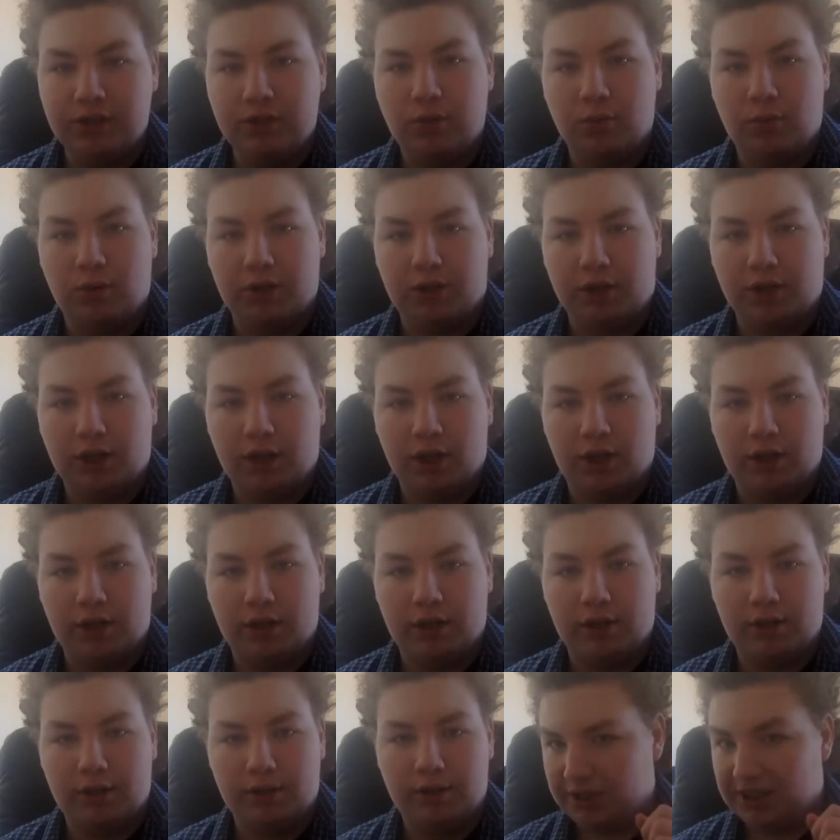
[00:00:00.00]
work
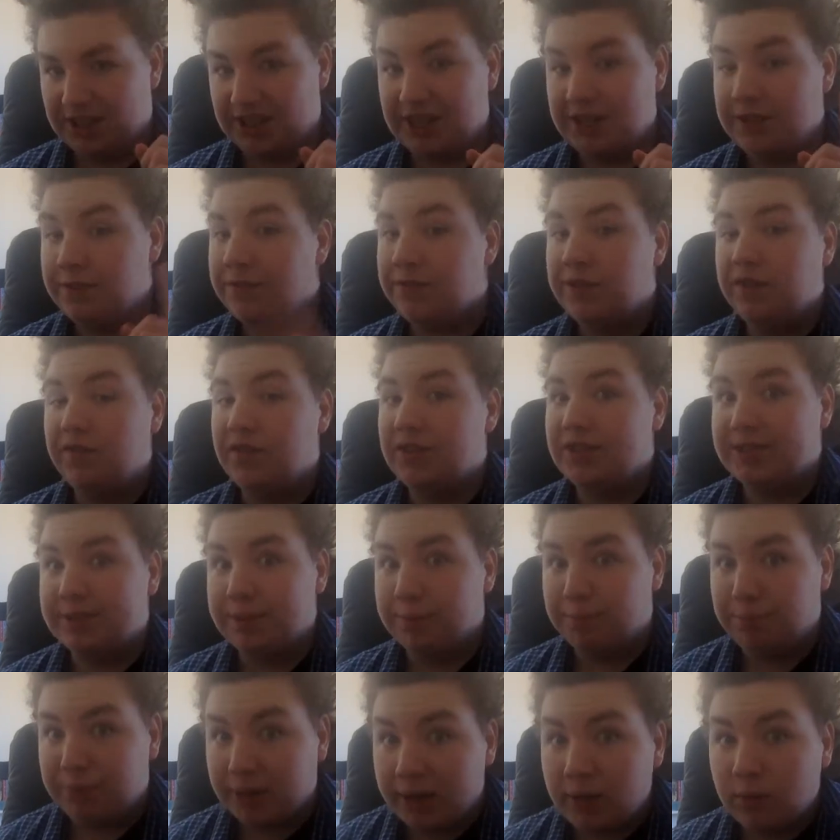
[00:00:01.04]
hard. Even if it's a
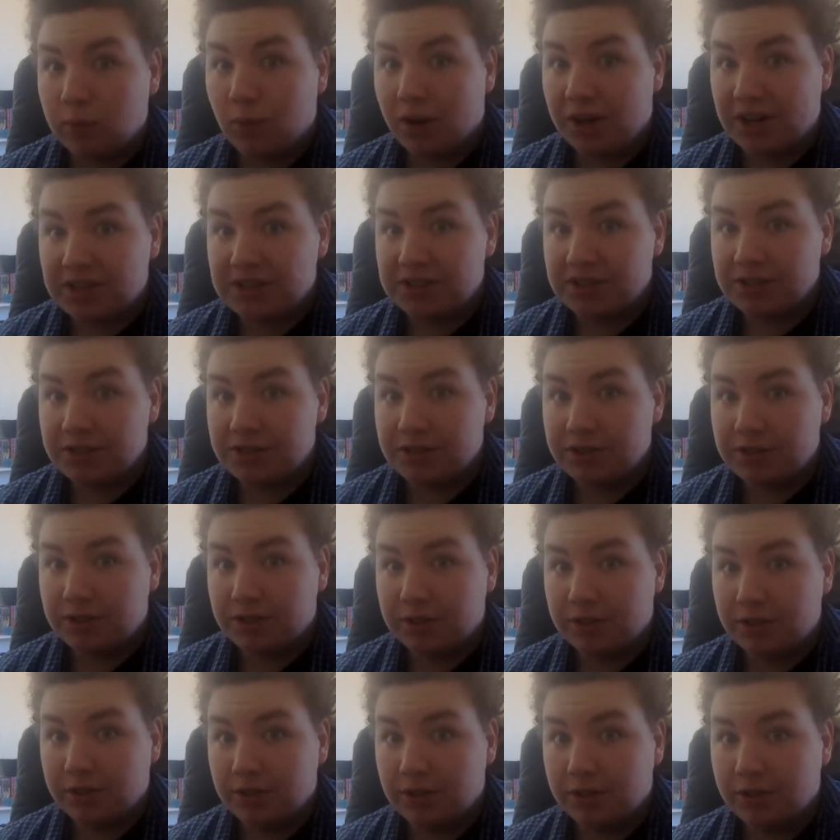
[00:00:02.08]
bit racist,
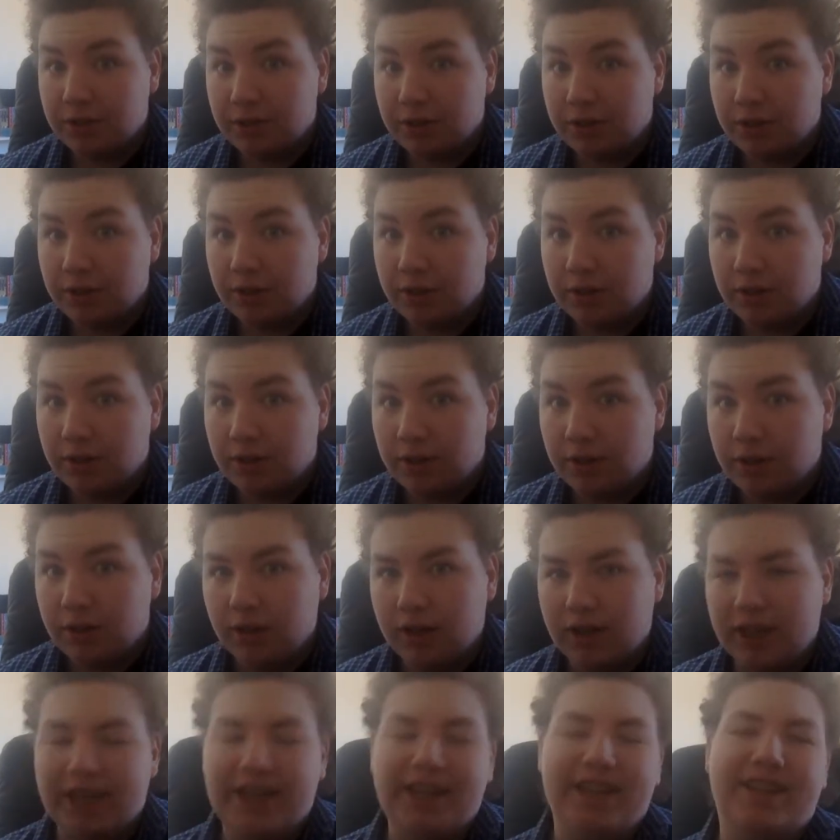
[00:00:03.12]

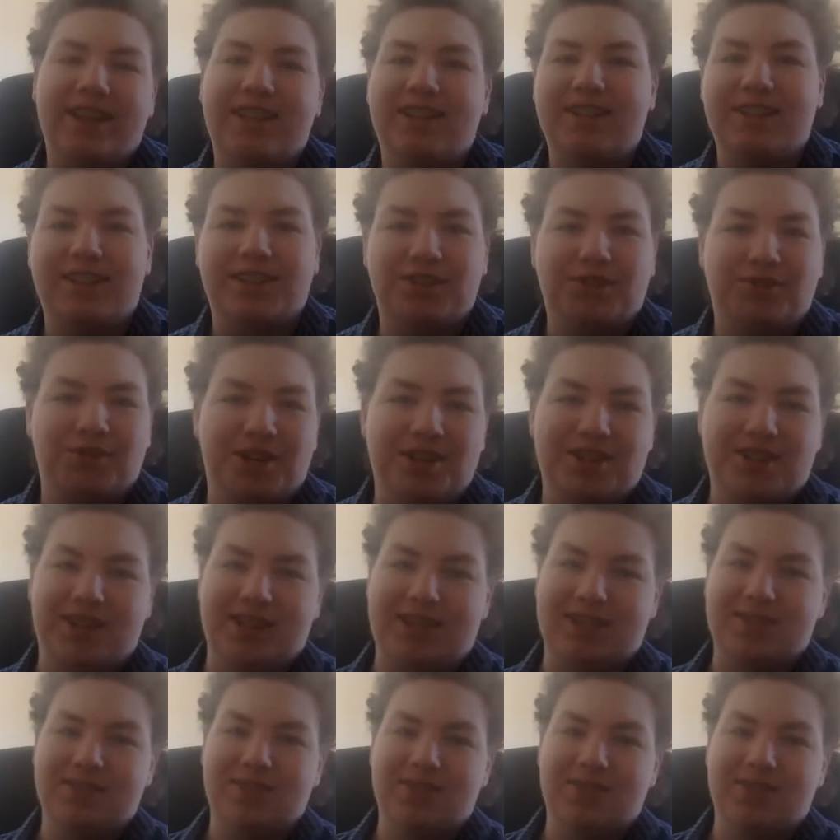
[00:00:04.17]
Hitler did great things for